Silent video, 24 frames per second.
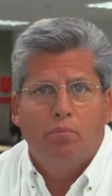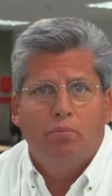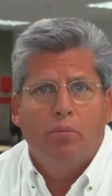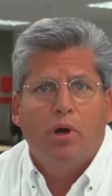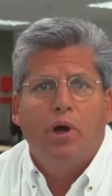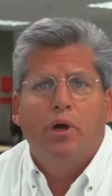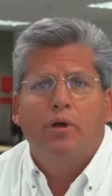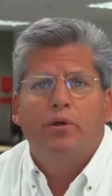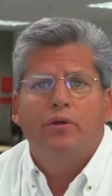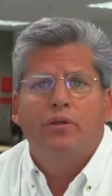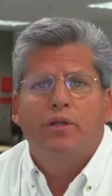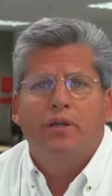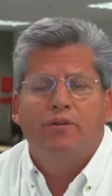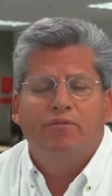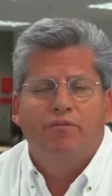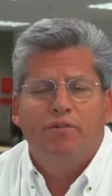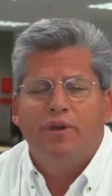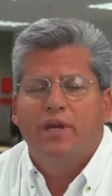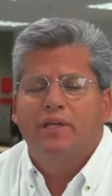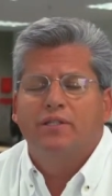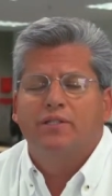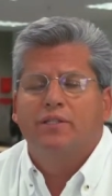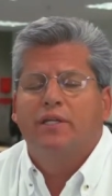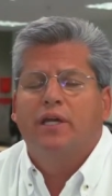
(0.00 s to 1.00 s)
modern
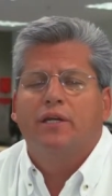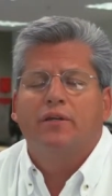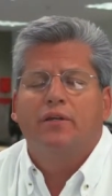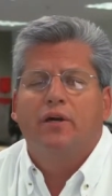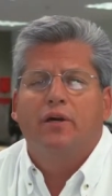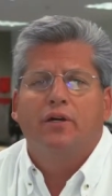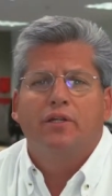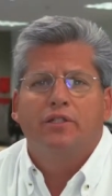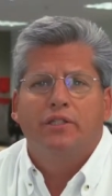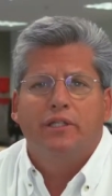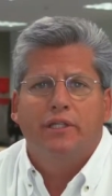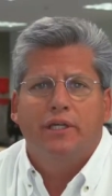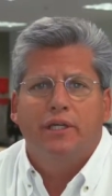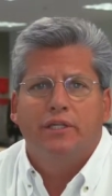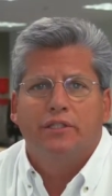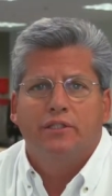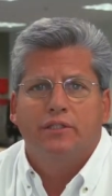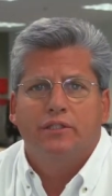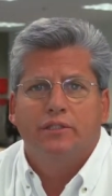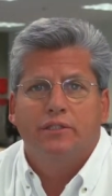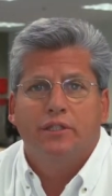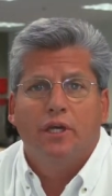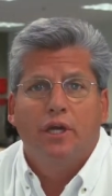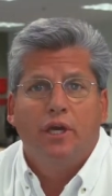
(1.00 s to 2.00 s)
advanced technology
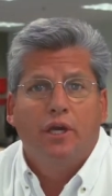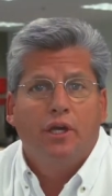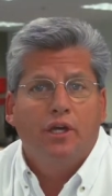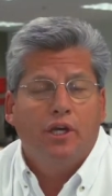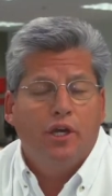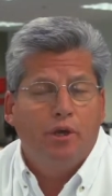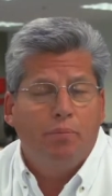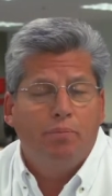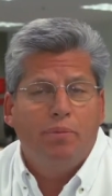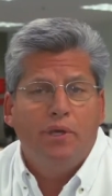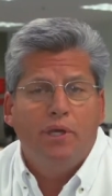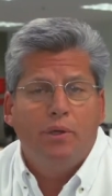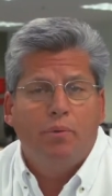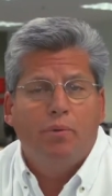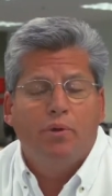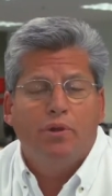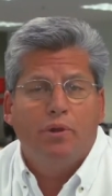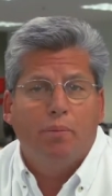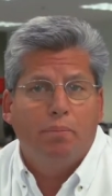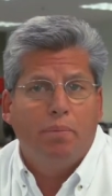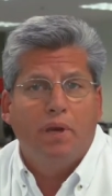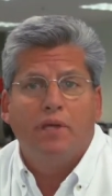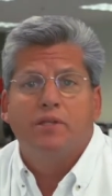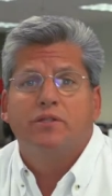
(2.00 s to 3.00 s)
engines compete
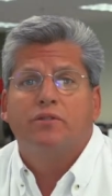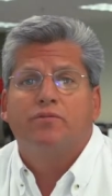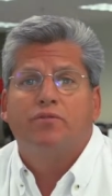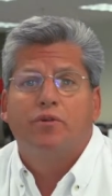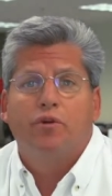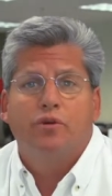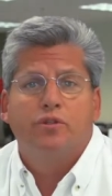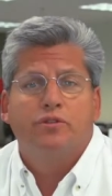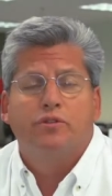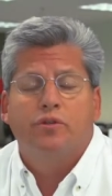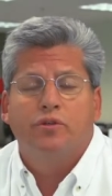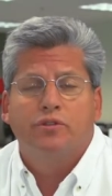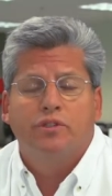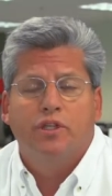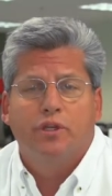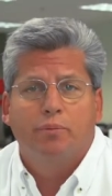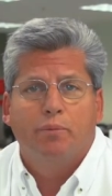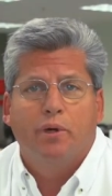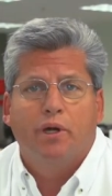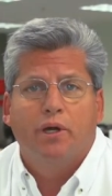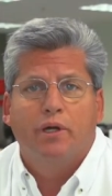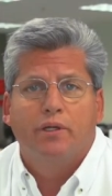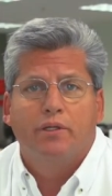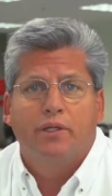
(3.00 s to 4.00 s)
with the best four-strokes on the
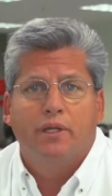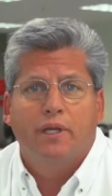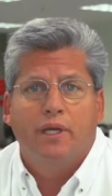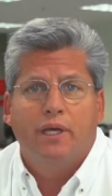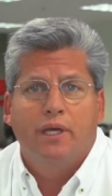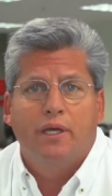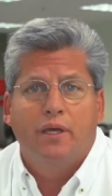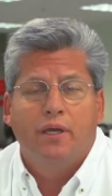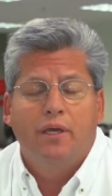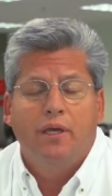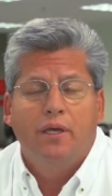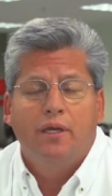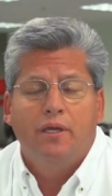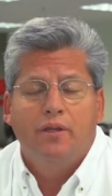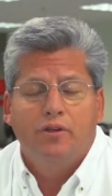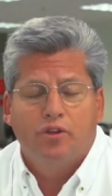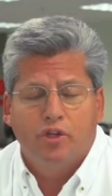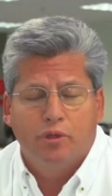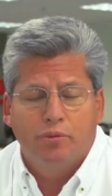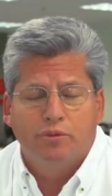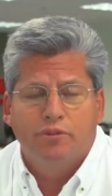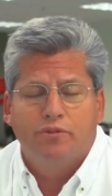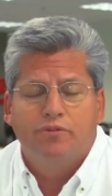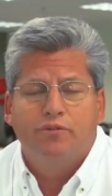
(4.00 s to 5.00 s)
market today in
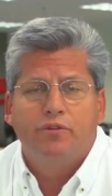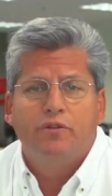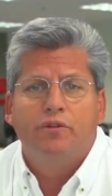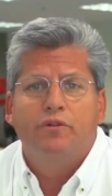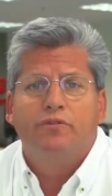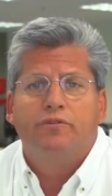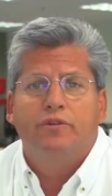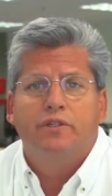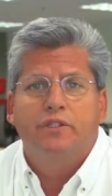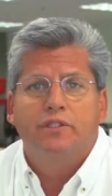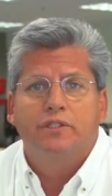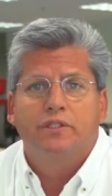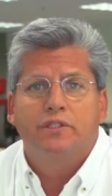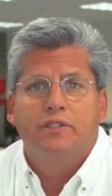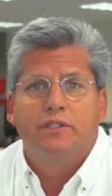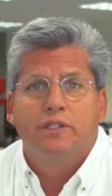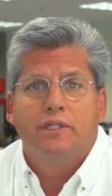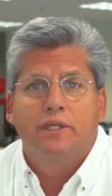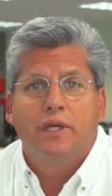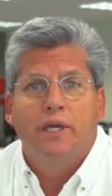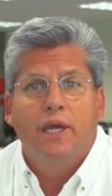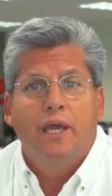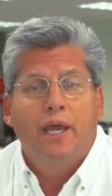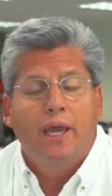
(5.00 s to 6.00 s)
terms of fuel
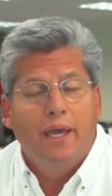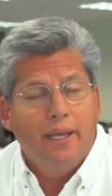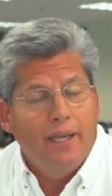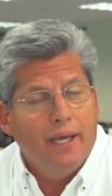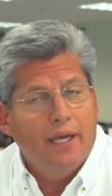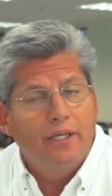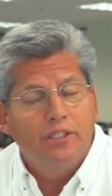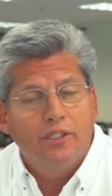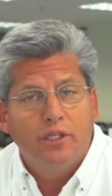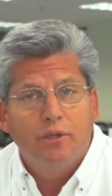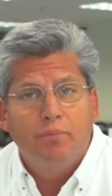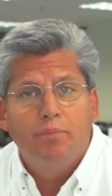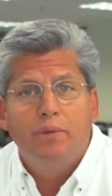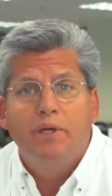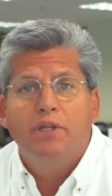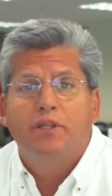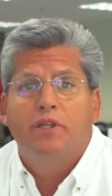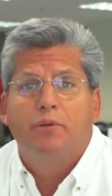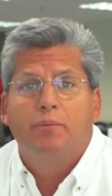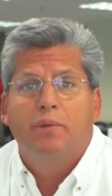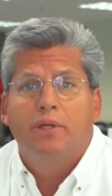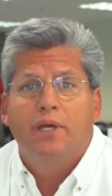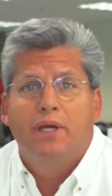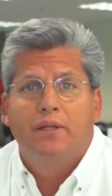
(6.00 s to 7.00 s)
efficiency and actually beat
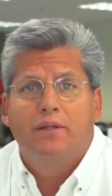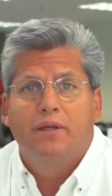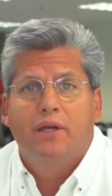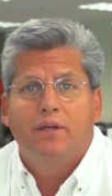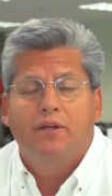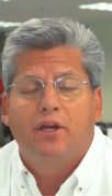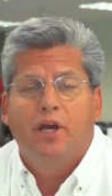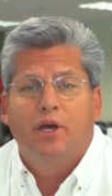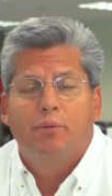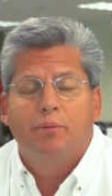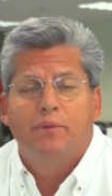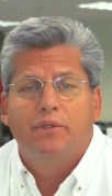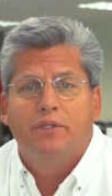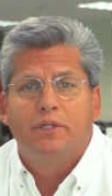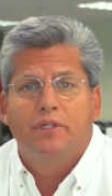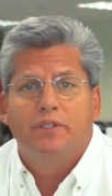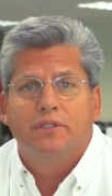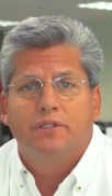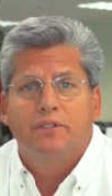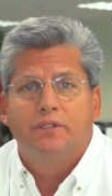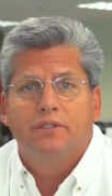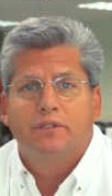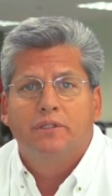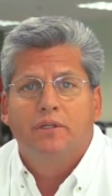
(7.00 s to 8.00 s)
them in head-to-head -head
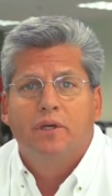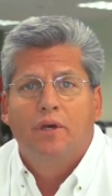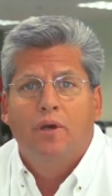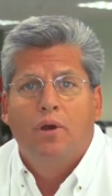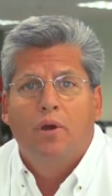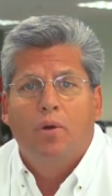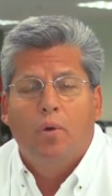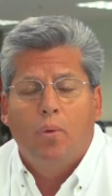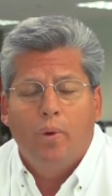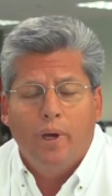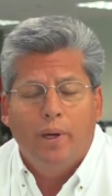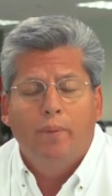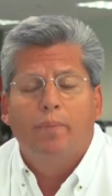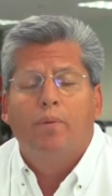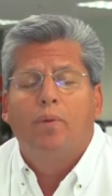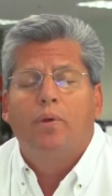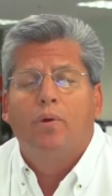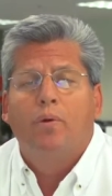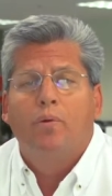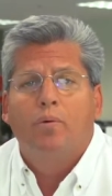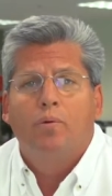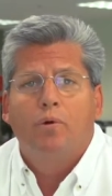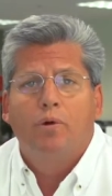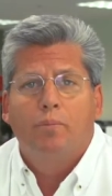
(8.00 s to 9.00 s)
competitions? Well,
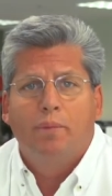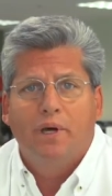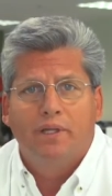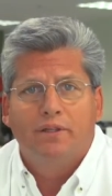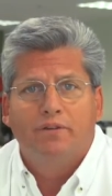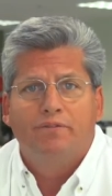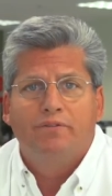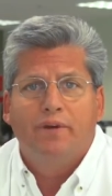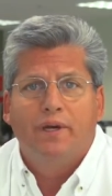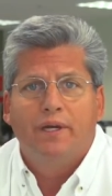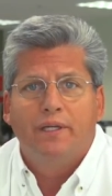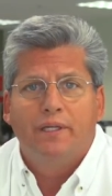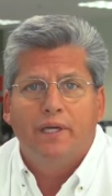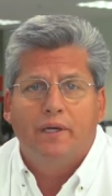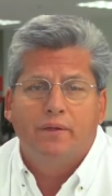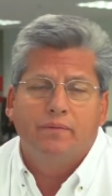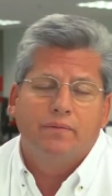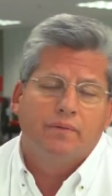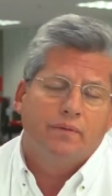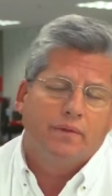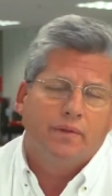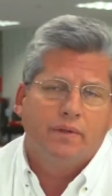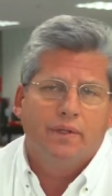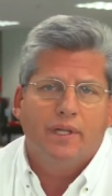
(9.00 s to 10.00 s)
we're about to find out.
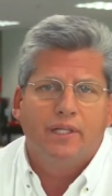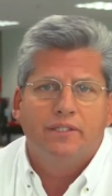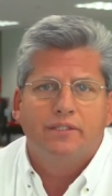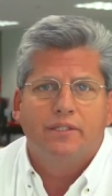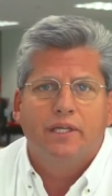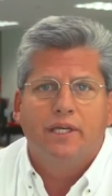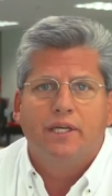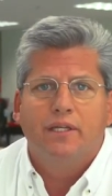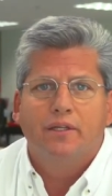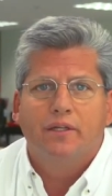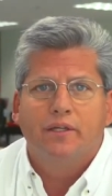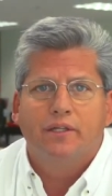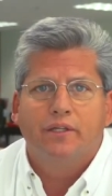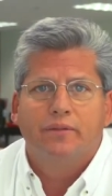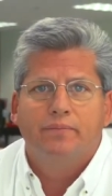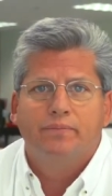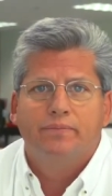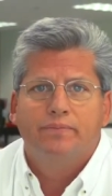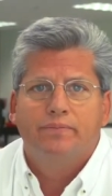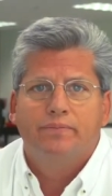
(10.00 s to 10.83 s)
Let's take a look.